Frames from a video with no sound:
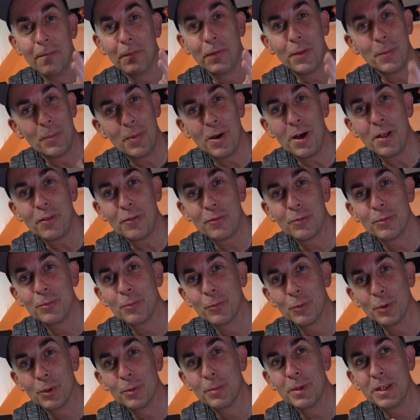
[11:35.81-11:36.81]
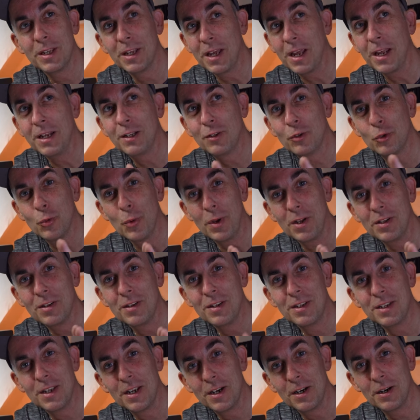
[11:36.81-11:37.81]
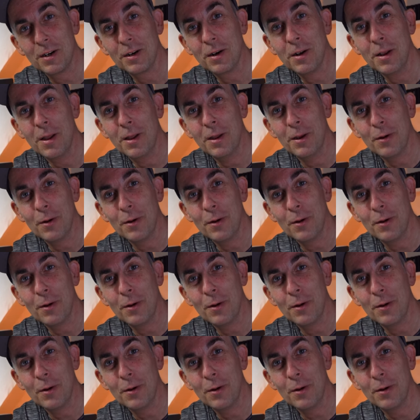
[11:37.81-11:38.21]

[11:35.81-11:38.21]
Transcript: the bathroom will be a 20 year